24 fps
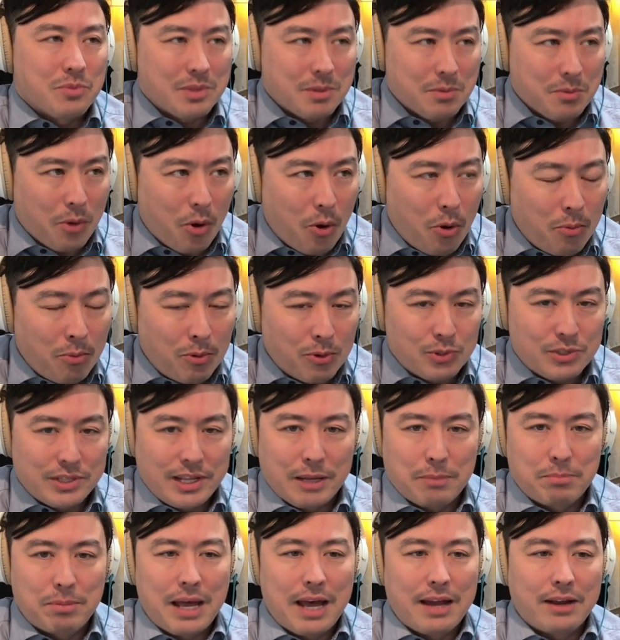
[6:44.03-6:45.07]
almost
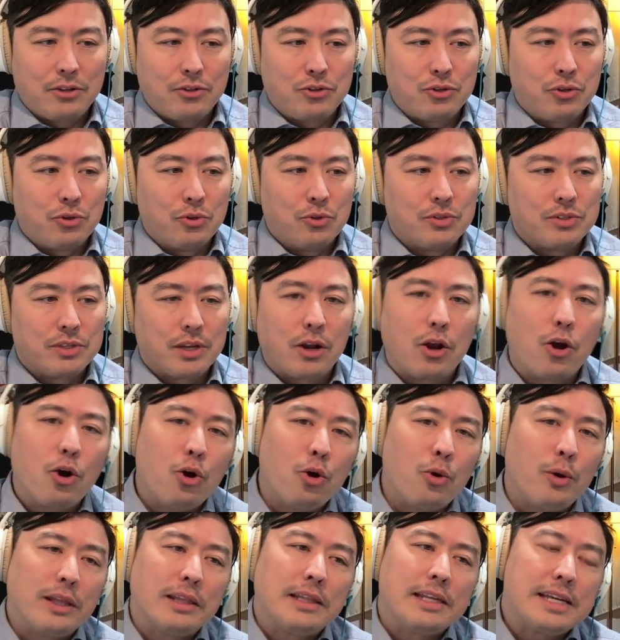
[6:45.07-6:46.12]
like platitudes that,
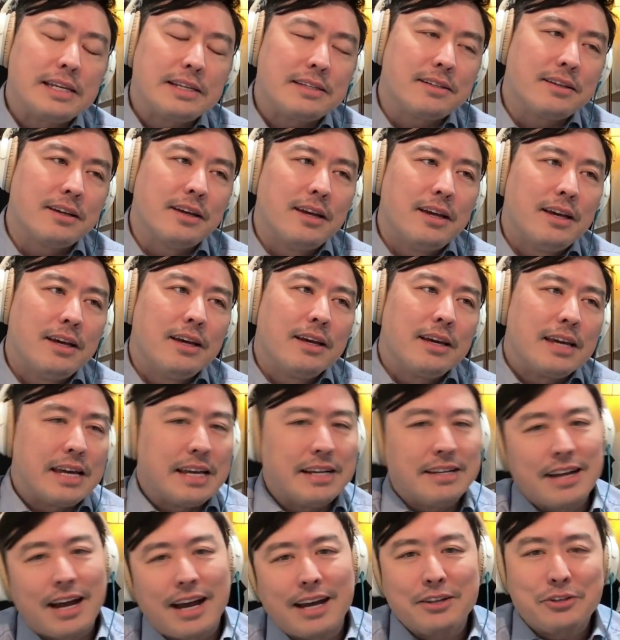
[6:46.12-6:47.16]
oh, at least he
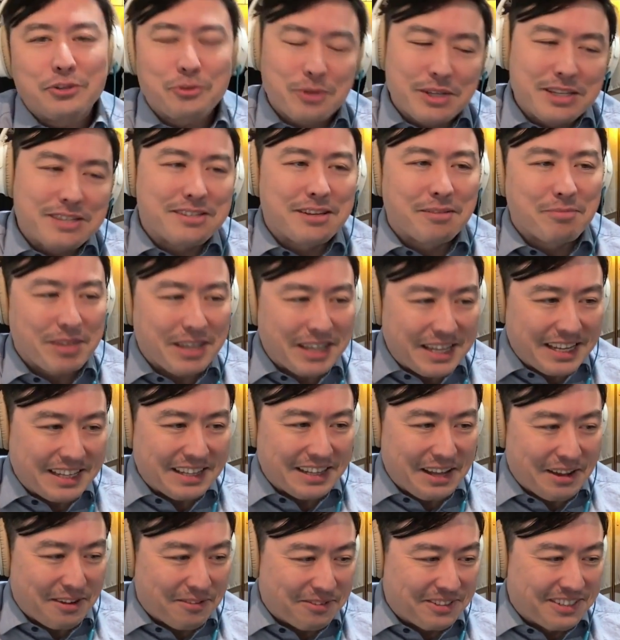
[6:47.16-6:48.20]
died doing something he
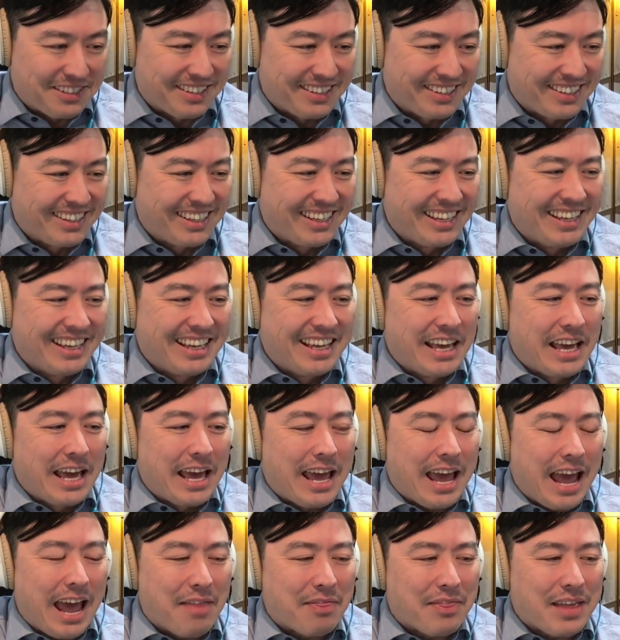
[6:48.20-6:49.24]
loved.
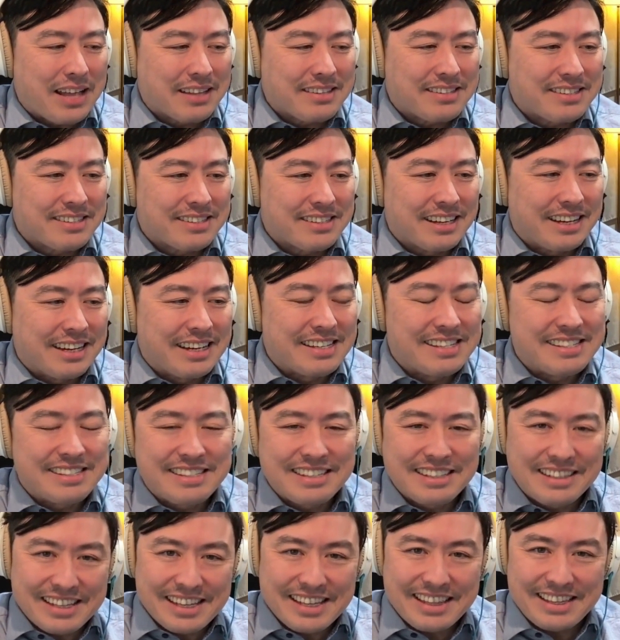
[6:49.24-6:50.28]
And that's a
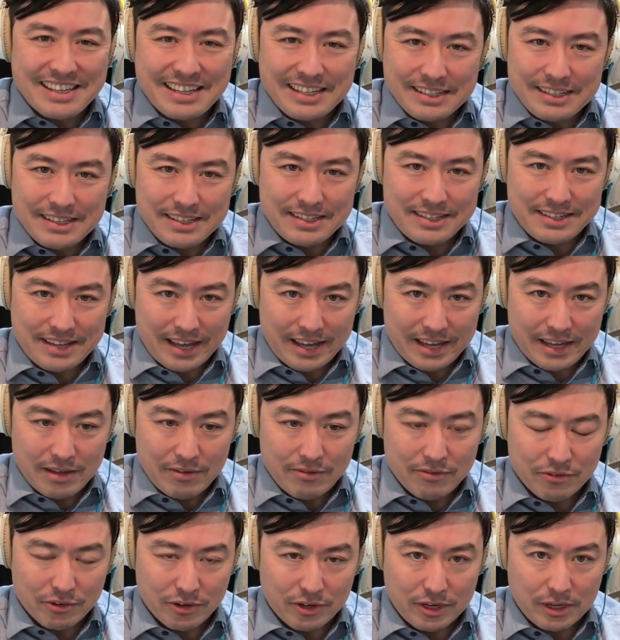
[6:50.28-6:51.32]
silly thing to say
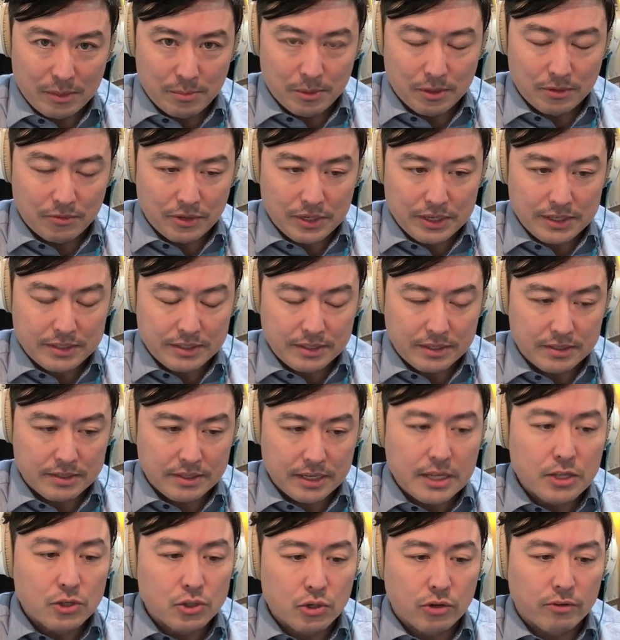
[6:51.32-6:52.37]
for a number of reasons,
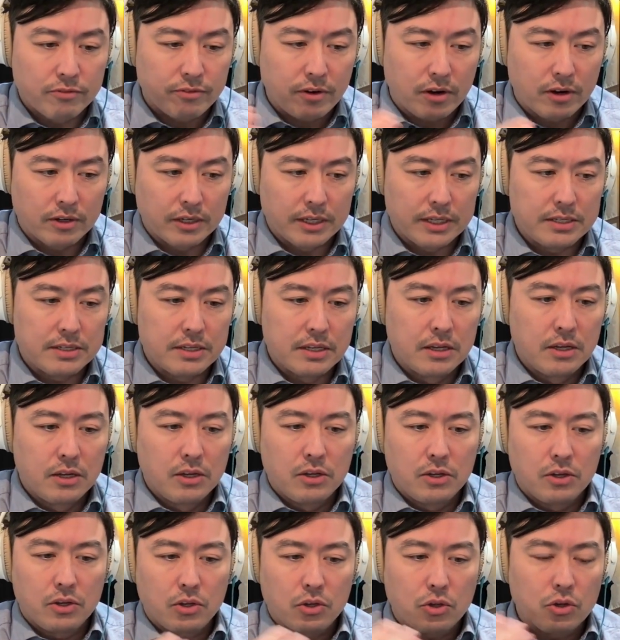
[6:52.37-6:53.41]
insofar as
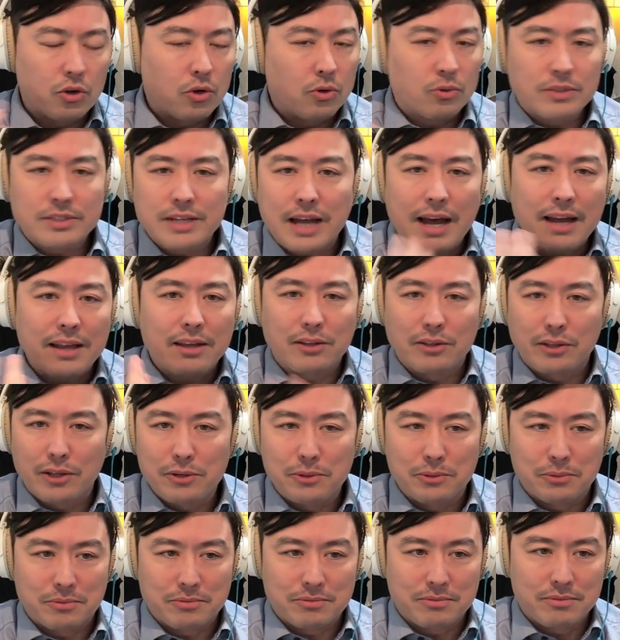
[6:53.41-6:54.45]
you don't die
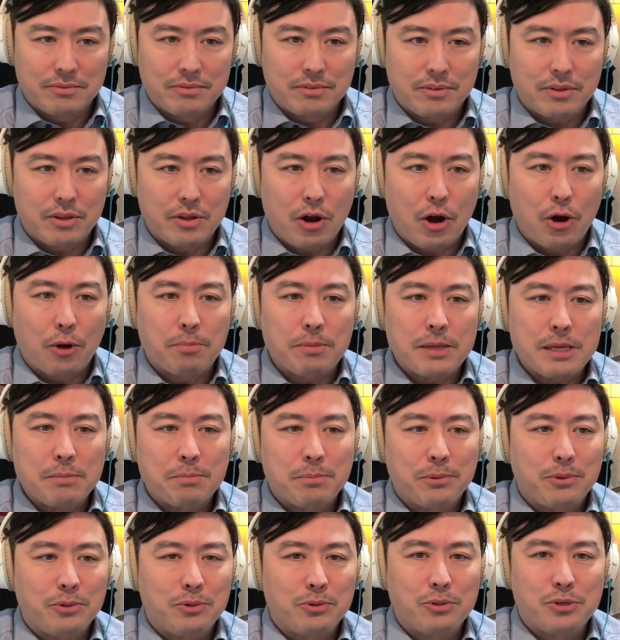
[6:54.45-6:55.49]
alone. There are
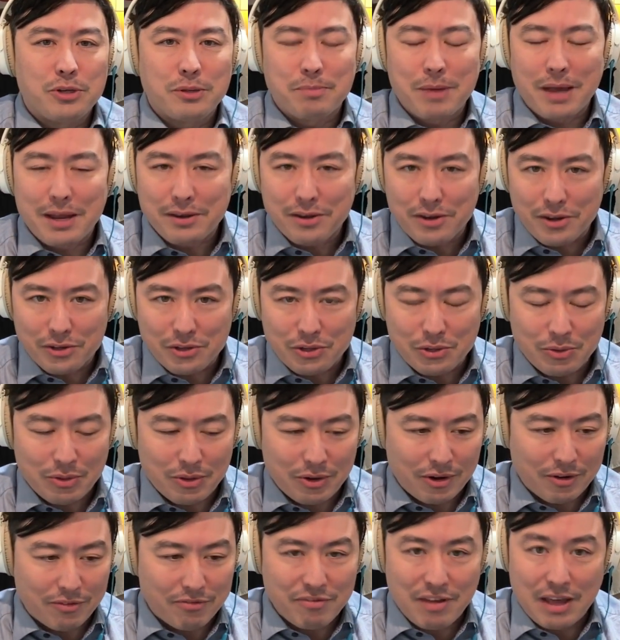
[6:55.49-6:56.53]
people who depend on you. There
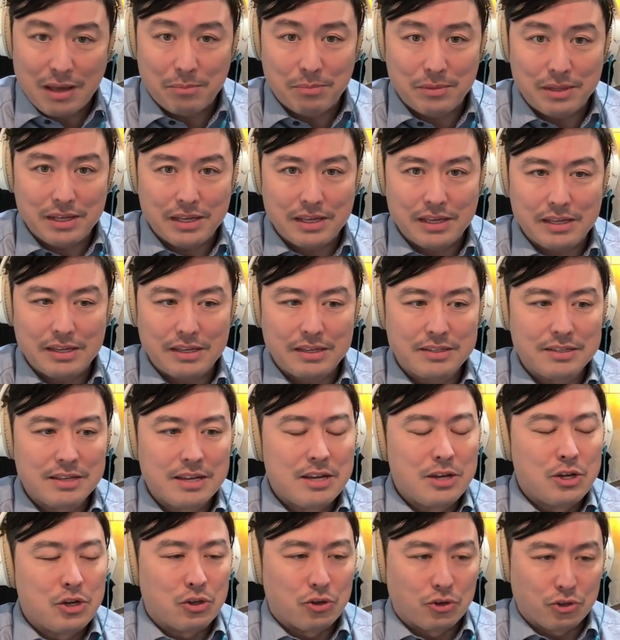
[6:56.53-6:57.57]
are family,
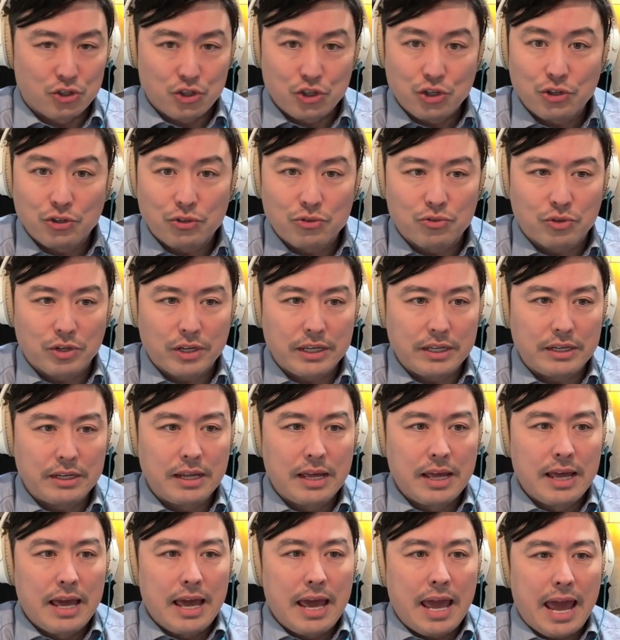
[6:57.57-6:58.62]
your children,
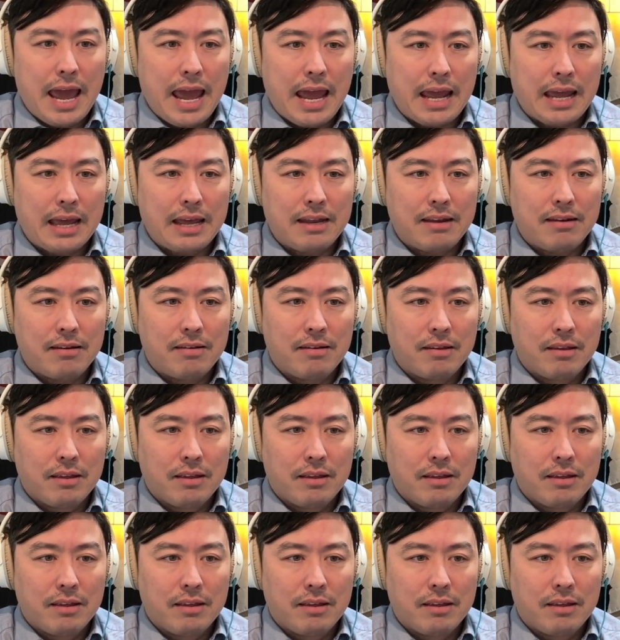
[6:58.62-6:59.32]
and